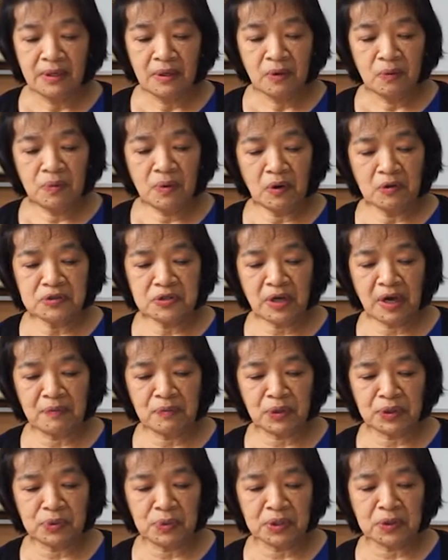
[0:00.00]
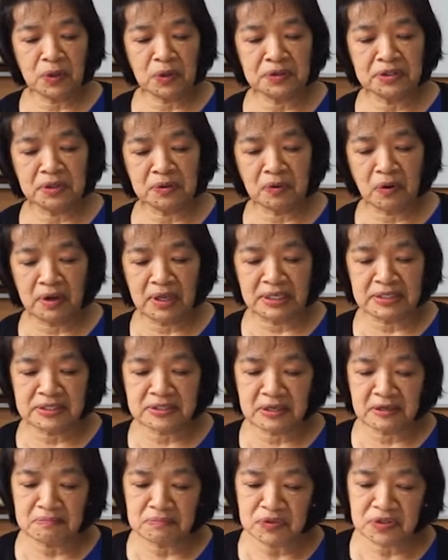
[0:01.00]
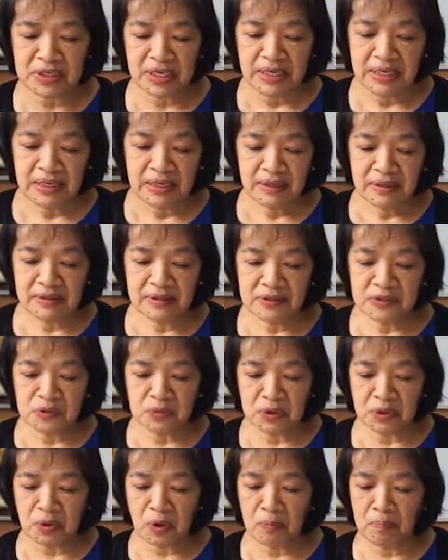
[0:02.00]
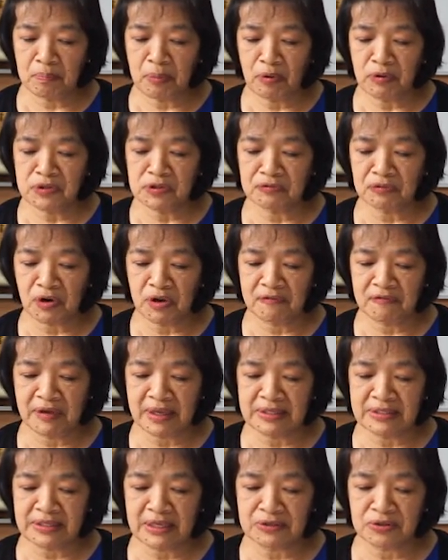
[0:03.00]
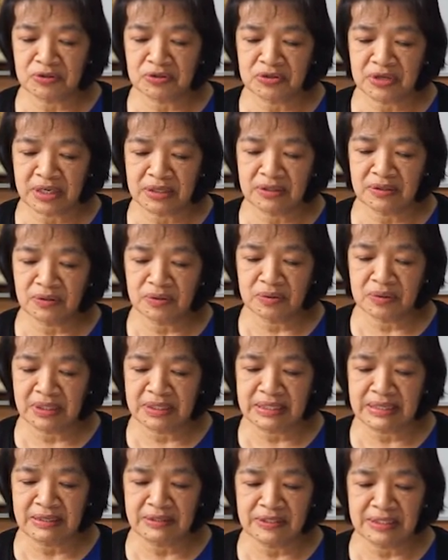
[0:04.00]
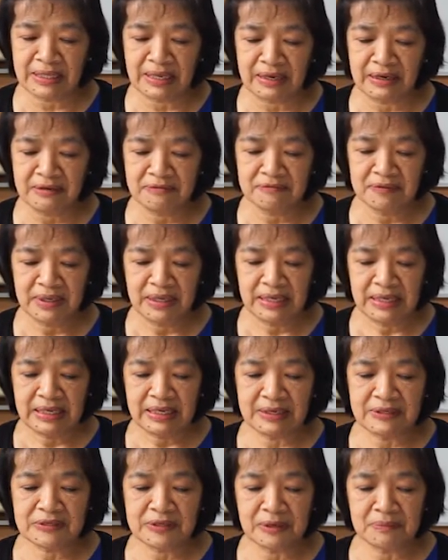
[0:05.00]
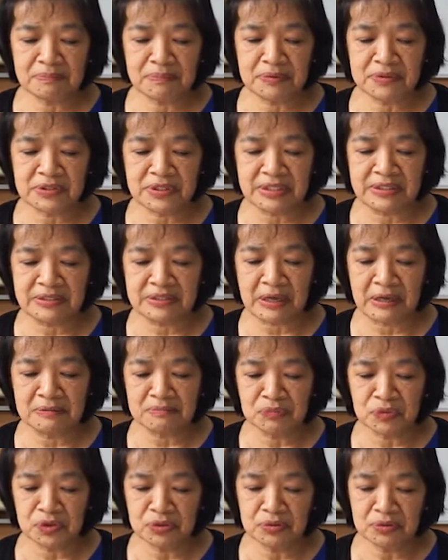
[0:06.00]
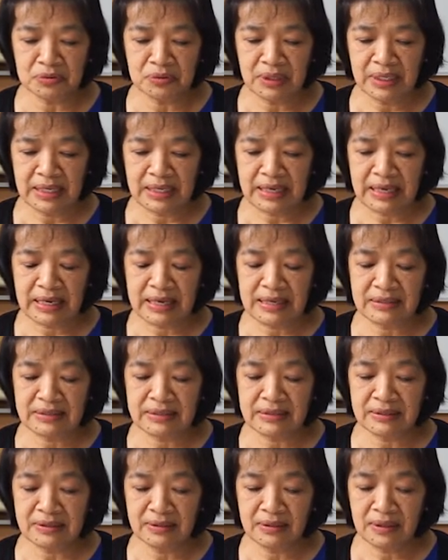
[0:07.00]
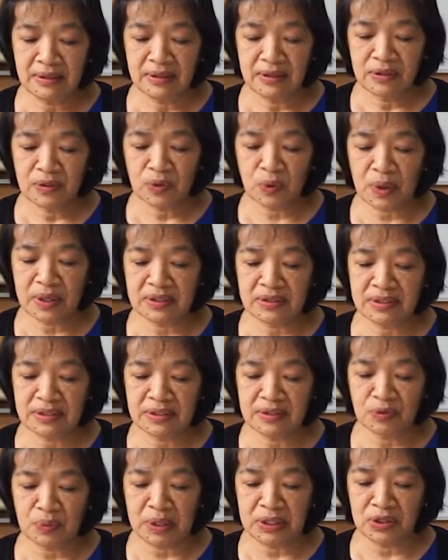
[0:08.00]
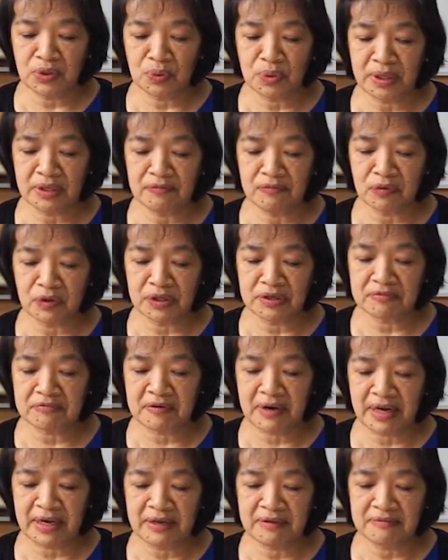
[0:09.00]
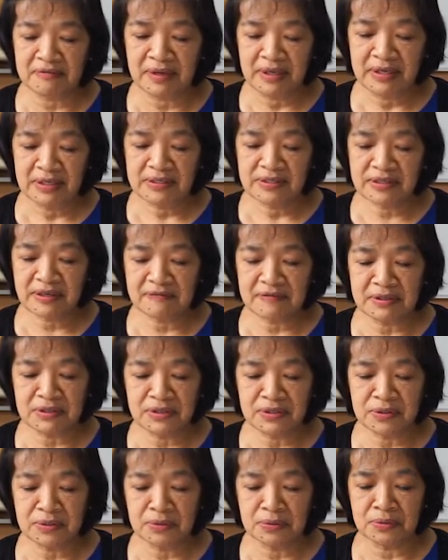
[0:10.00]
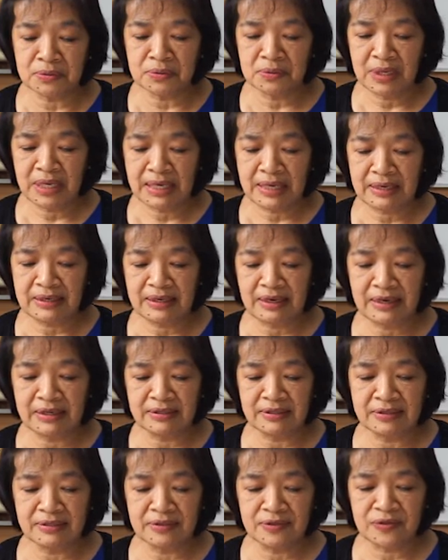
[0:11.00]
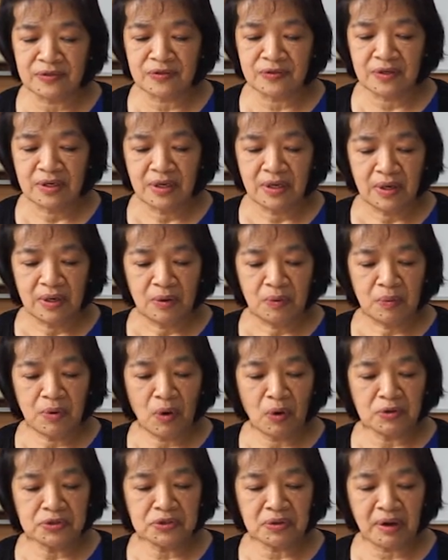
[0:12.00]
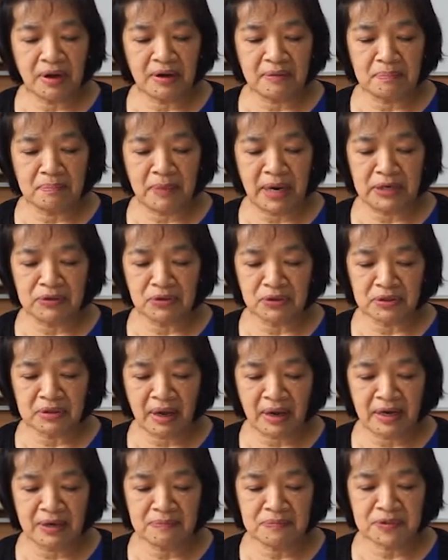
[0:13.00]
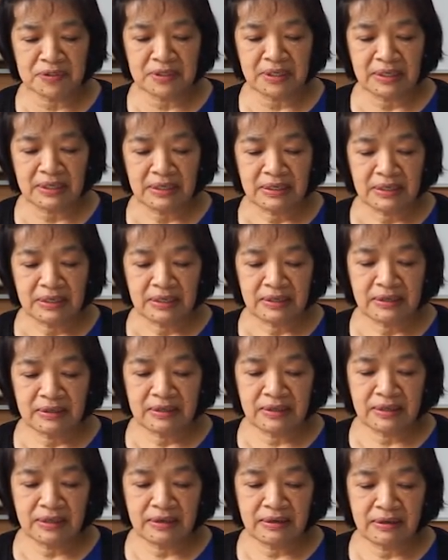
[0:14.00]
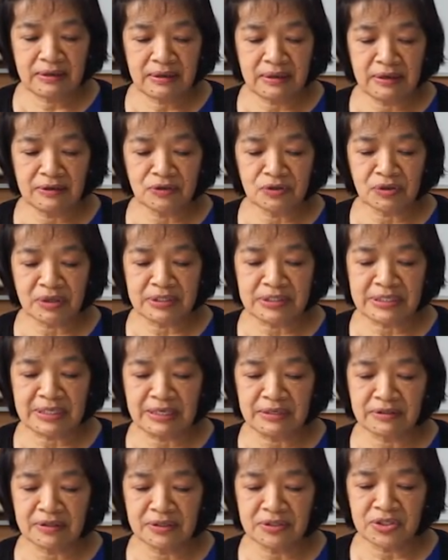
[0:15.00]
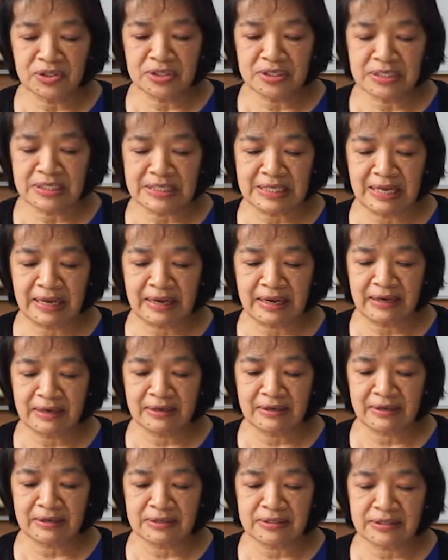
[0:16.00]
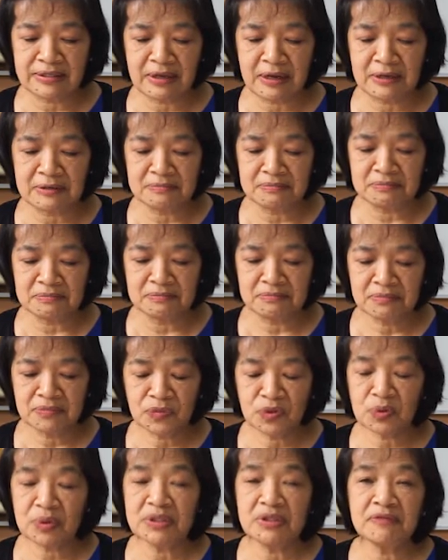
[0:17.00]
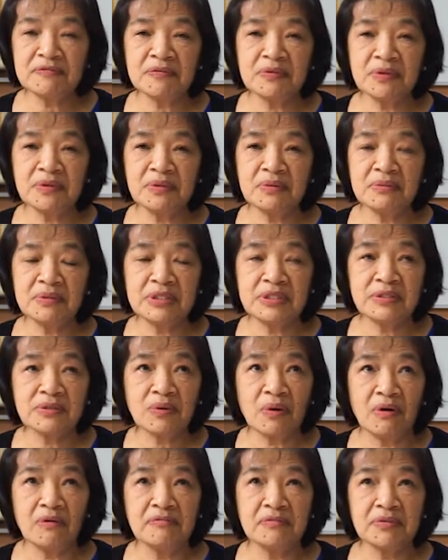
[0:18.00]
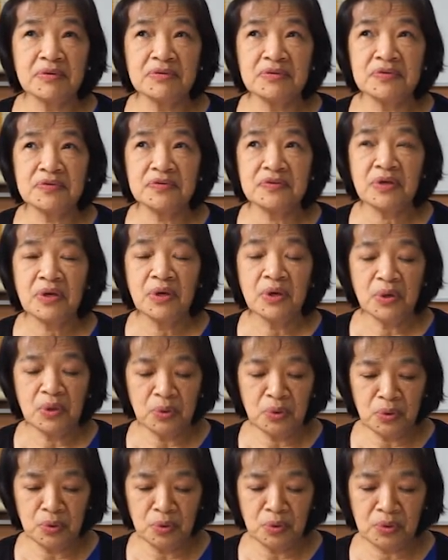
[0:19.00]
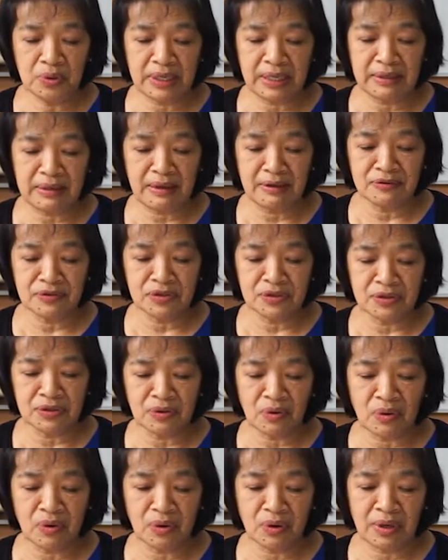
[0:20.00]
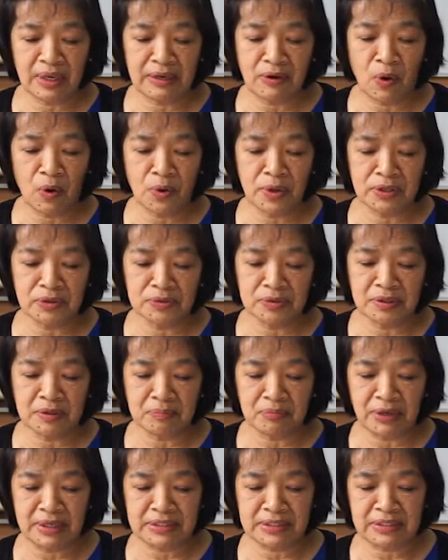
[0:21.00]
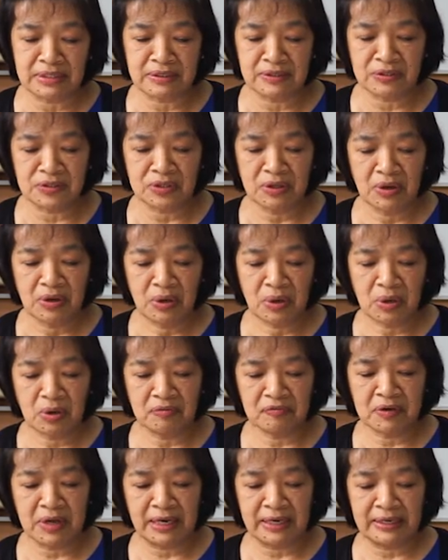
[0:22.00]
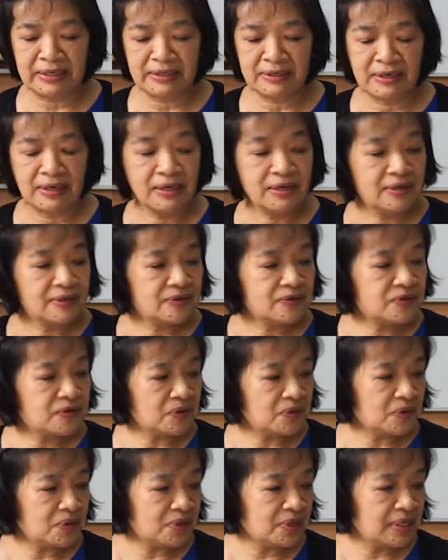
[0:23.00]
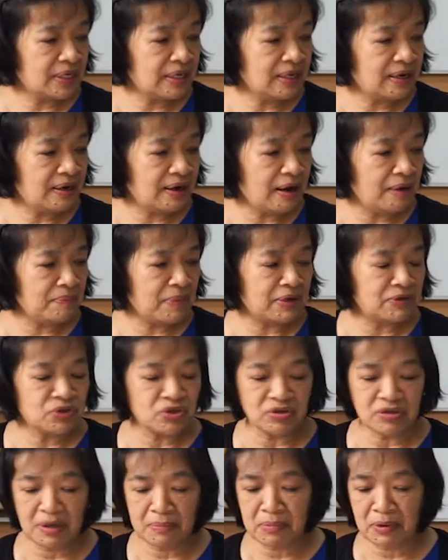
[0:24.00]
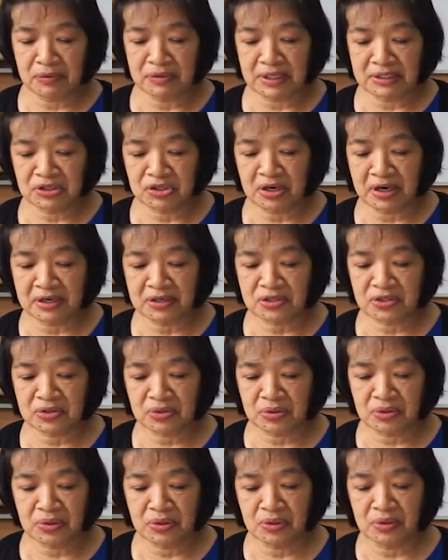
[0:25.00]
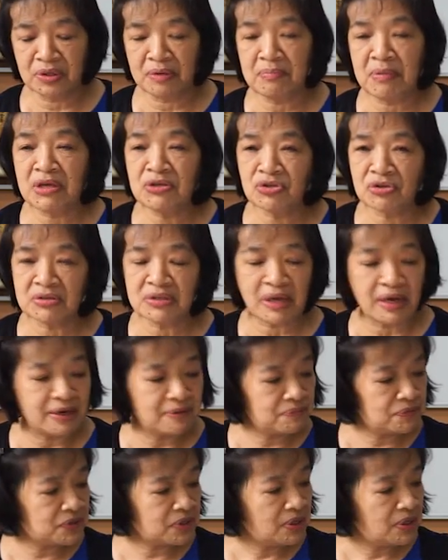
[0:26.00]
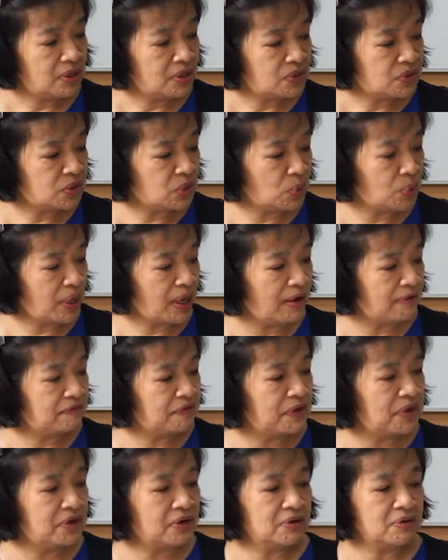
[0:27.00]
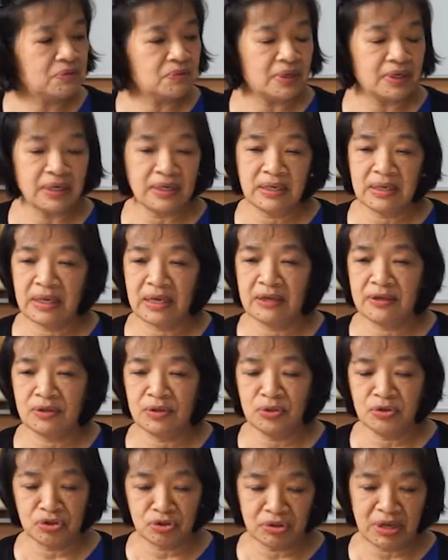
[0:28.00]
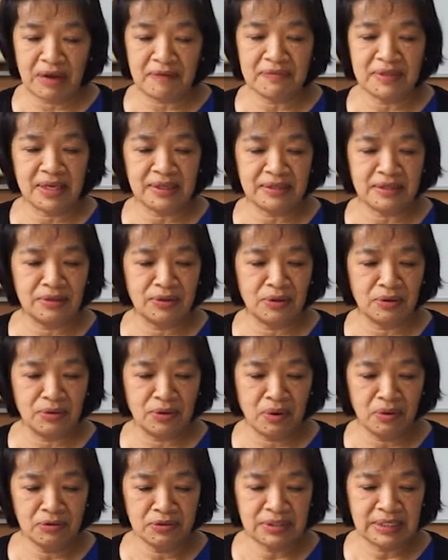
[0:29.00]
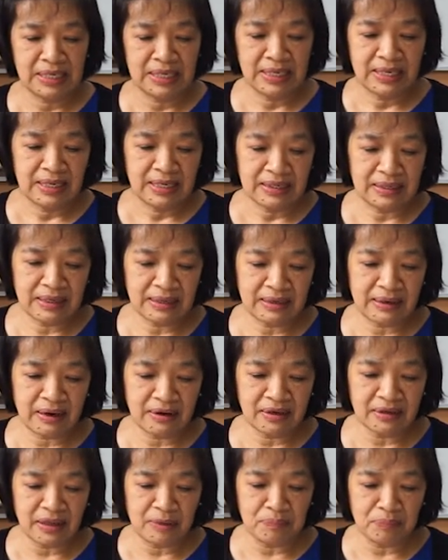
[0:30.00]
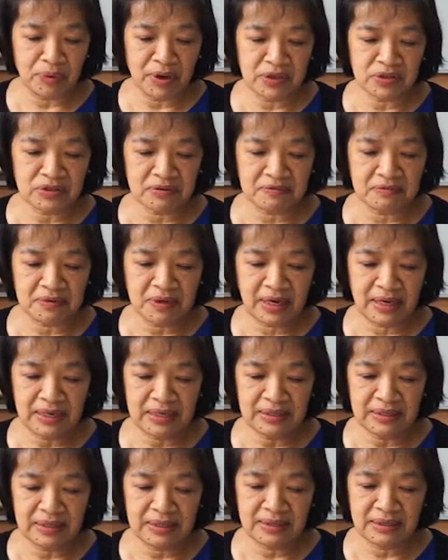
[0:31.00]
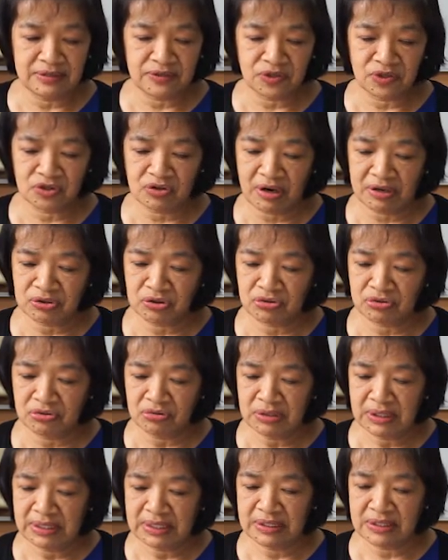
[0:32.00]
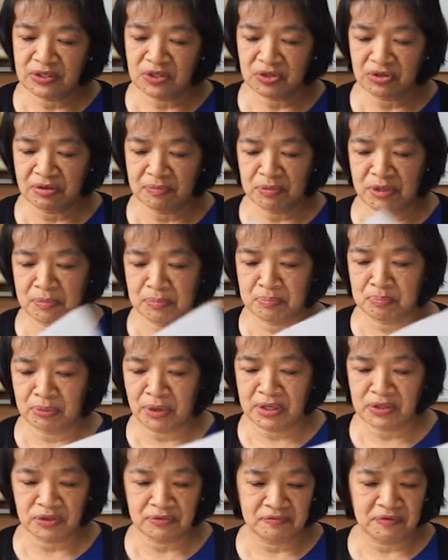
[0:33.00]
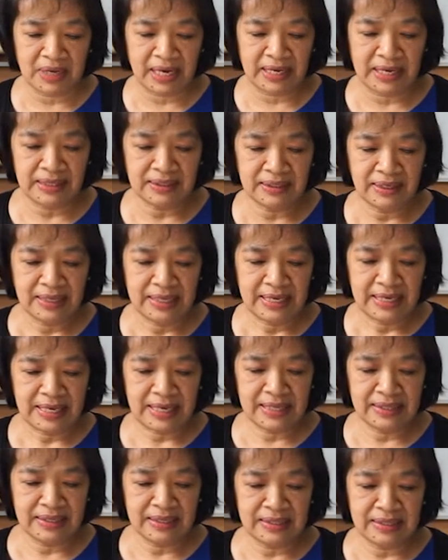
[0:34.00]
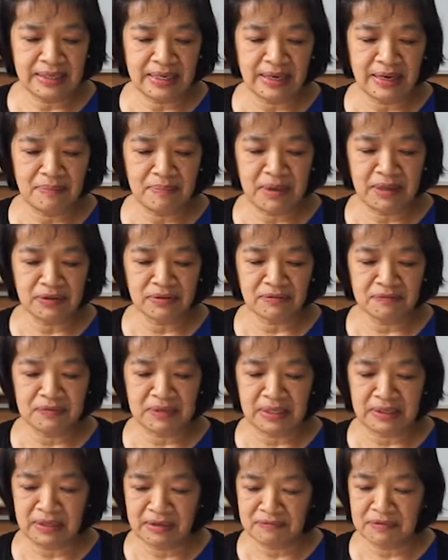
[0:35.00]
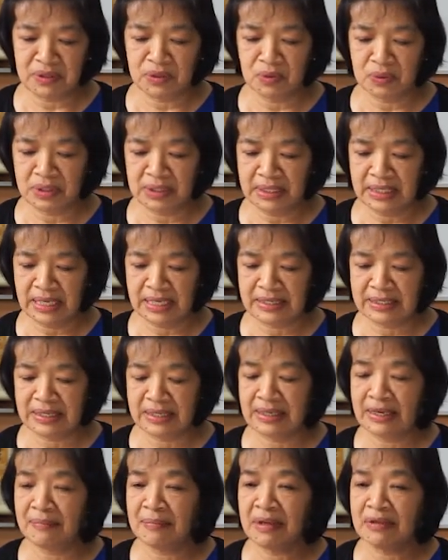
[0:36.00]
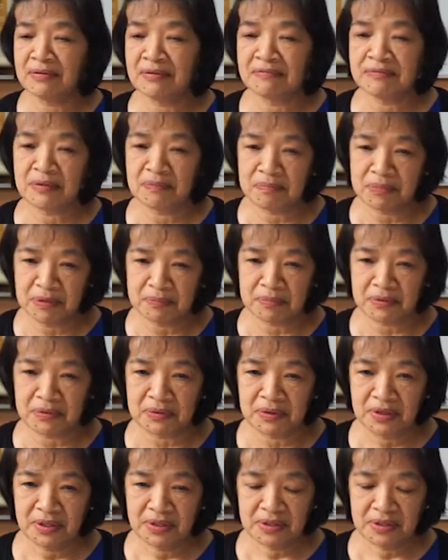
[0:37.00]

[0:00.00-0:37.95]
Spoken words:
We also have what we call the royal psalms. These were composed for events associated to the king's life. Examples is Psalm 2, 18, 20, 21, 45, 72, and others. We also have minor types, the entrance liturgies like Psalm 24, which covers who can enter or go into the presence of God. So earlier I mentioned about the charts on the major types. So we have here, and you should have that in your notes, declarative praise of God and the structure, descriptive praise of God, and then the lament of the individual, and then lament of the people.